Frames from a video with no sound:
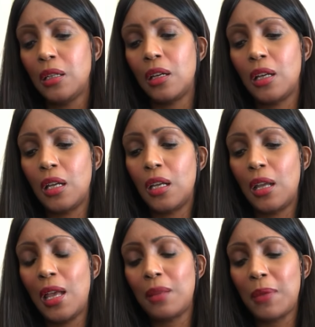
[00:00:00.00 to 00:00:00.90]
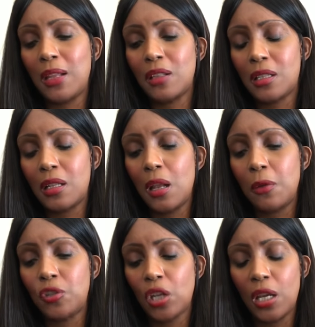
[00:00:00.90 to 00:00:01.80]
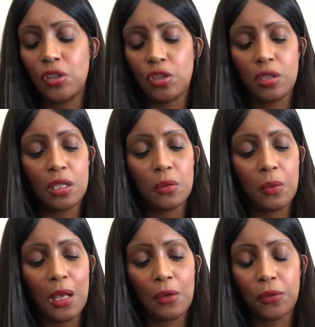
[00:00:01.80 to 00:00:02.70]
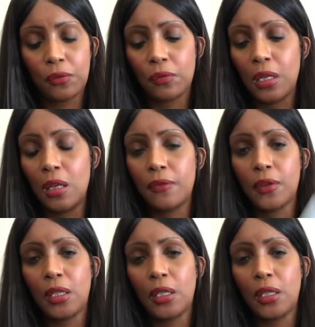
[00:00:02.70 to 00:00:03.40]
Uh, hangman slow changes as well. Three of